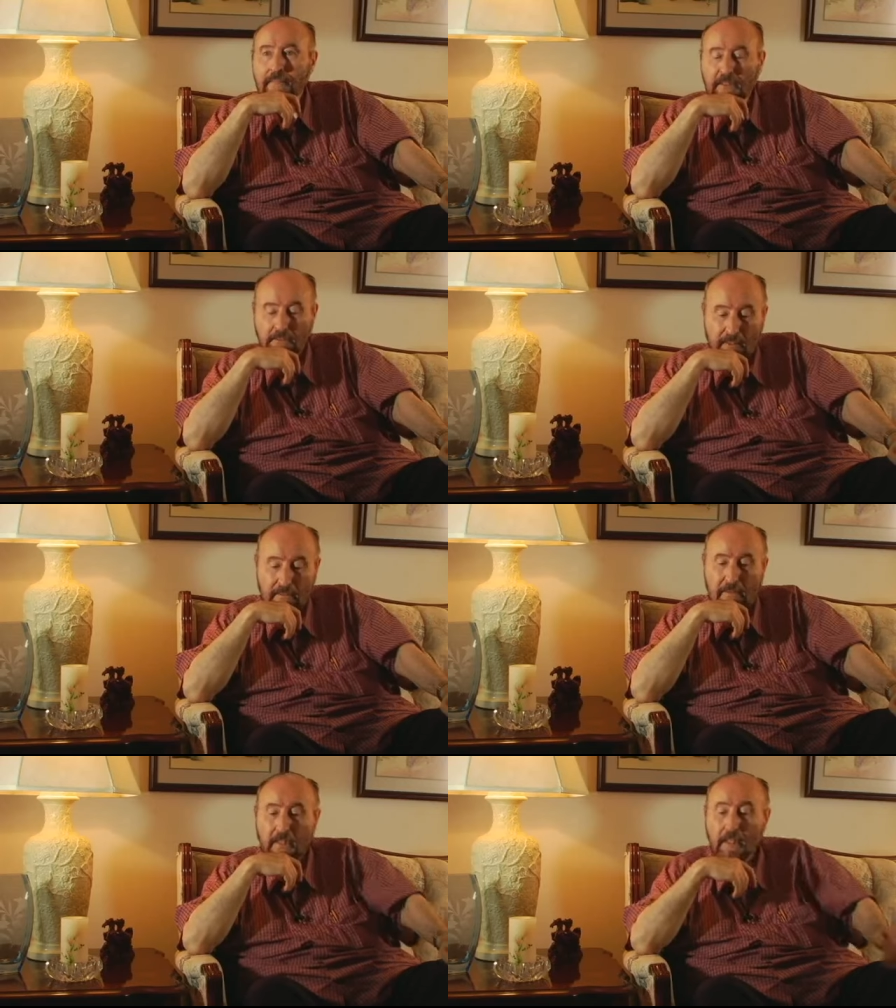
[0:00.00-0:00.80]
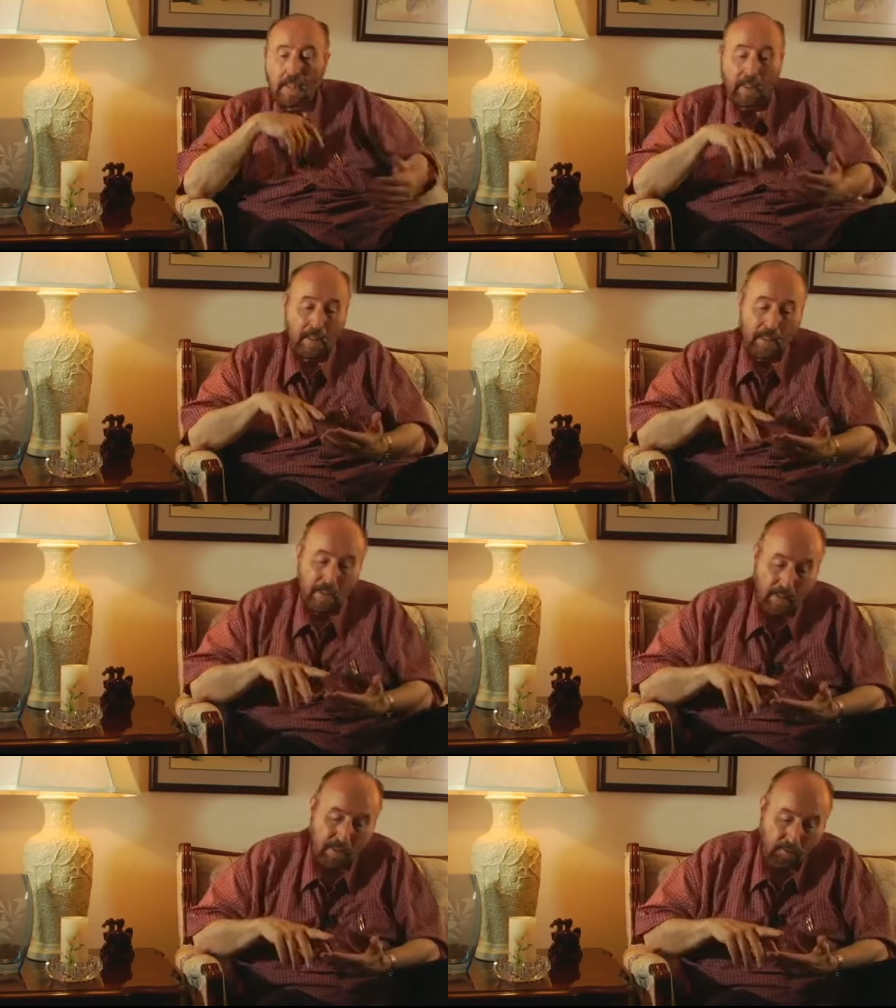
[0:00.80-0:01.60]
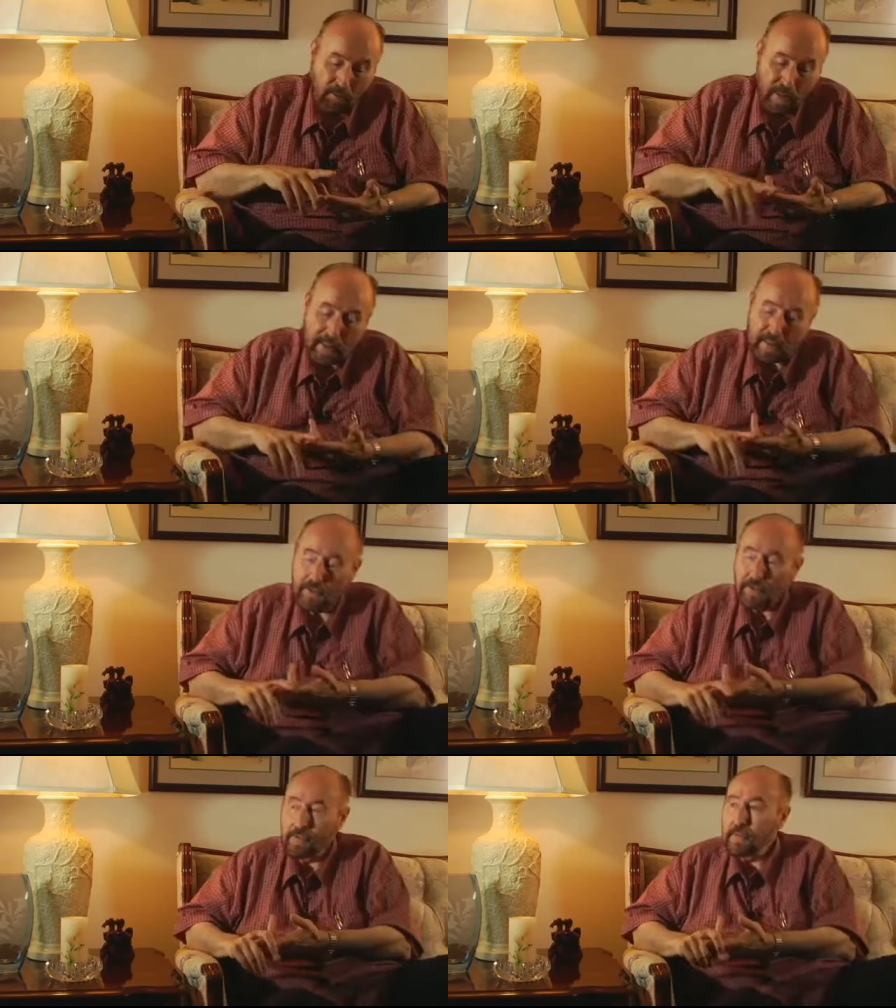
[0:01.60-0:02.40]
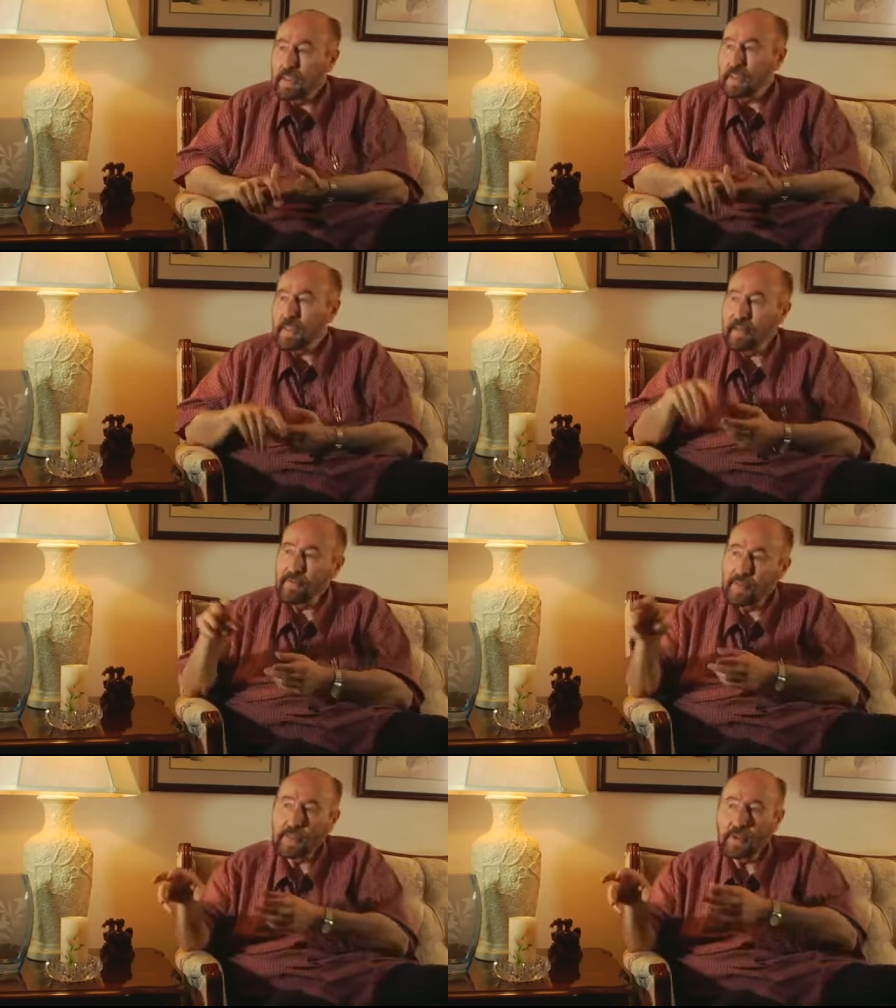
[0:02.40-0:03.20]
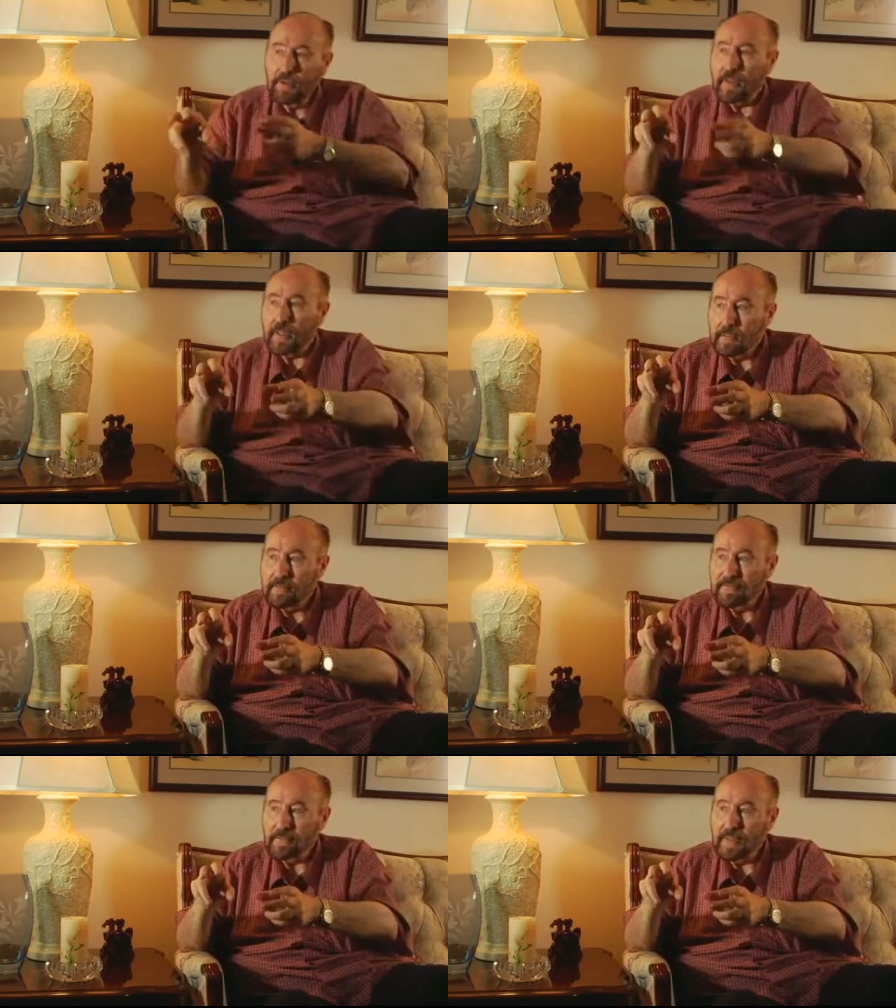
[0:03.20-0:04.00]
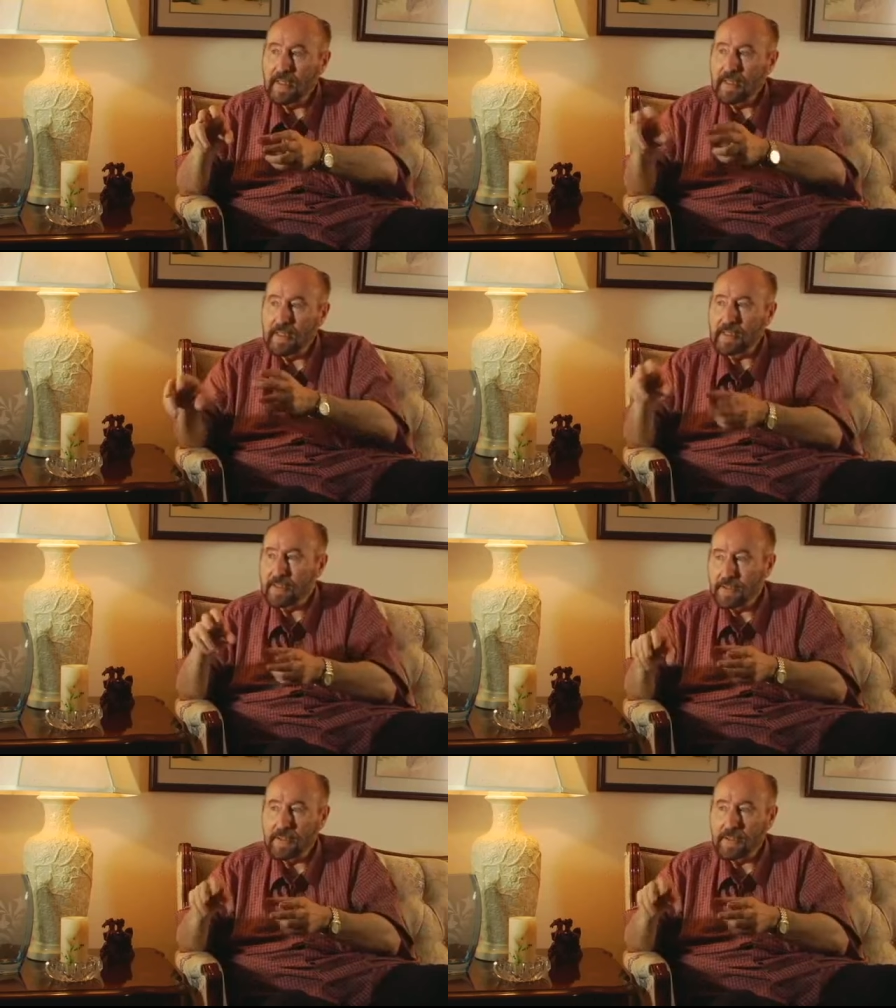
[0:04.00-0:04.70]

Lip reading: That's correct. What I do is I have been going for many years,